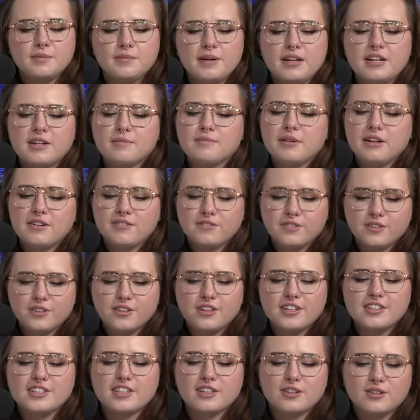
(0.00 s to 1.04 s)
debated by
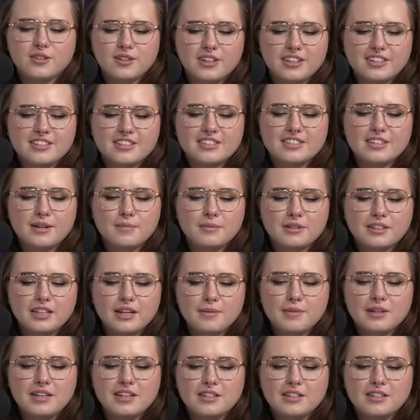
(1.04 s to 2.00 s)
furries and critics, some claiming